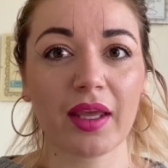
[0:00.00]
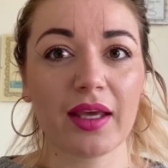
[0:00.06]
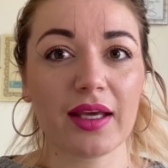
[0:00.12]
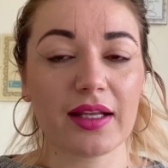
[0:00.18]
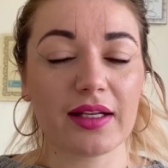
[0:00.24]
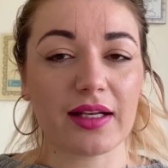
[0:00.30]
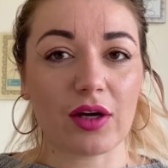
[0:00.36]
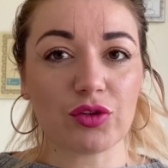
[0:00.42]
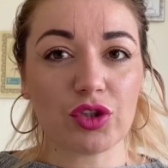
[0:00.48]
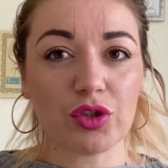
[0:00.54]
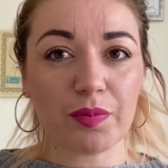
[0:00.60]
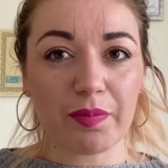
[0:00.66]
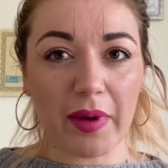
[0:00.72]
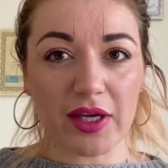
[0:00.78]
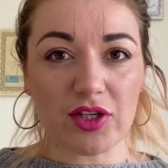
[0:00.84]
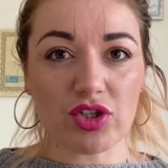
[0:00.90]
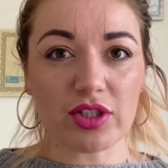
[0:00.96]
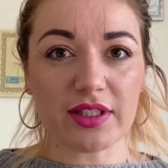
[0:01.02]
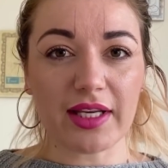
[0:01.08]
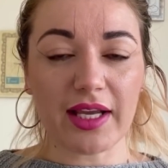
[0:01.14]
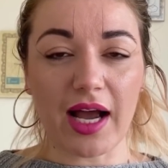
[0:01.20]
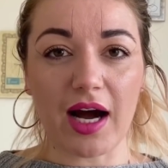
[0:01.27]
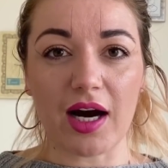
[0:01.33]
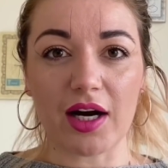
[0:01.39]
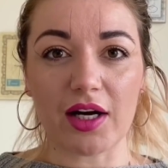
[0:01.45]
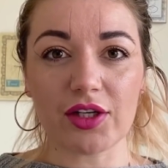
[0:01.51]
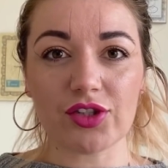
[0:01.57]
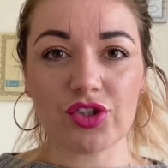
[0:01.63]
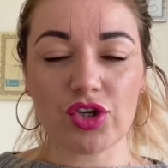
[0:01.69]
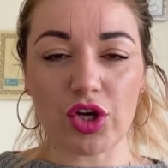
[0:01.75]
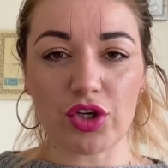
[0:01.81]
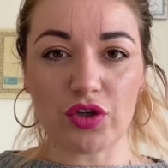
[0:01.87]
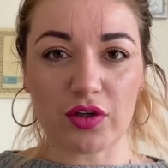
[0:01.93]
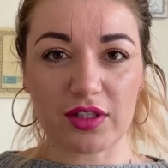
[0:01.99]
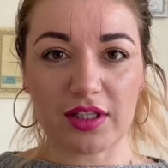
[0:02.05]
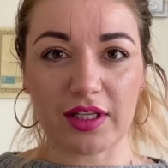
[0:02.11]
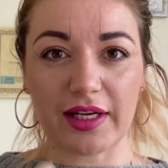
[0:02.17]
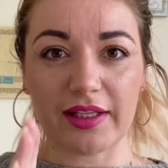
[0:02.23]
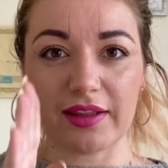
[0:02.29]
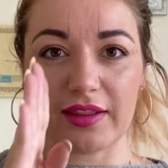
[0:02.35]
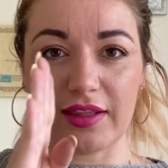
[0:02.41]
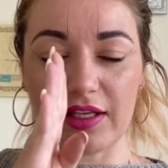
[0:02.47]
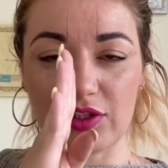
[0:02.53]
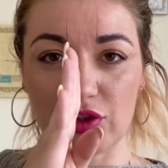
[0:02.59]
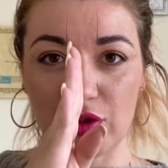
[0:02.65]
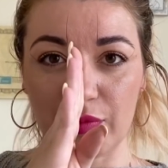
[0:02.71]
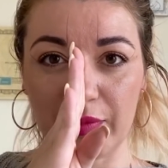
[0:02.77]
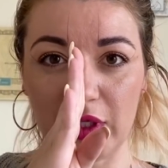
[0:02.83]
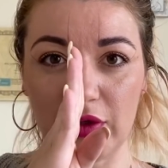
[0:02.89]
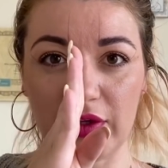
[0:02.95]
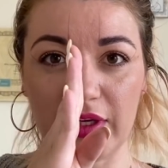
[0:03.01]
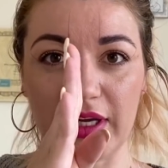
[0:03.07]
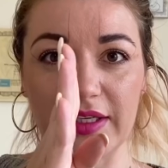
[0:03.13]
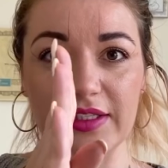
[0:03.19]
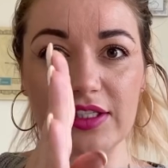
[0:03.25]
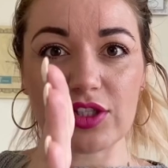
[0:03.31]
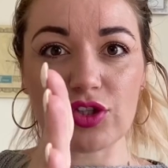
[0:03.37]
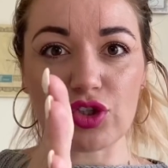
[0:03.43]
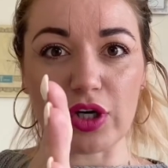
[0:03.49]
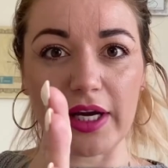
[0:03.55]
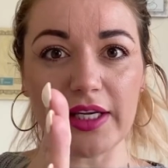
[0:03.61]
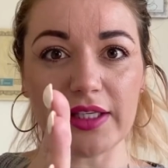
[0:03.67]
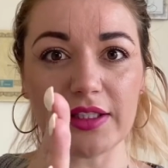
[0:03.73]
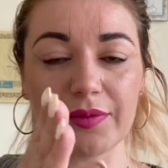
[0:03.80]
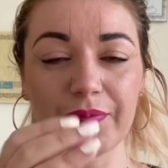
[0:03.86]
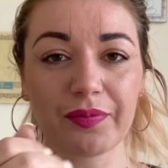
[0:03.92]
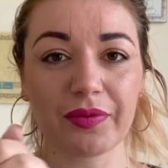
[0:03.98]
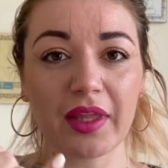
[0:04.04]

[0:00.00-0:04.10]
Now to measure the arch, your client needs to be looking straight,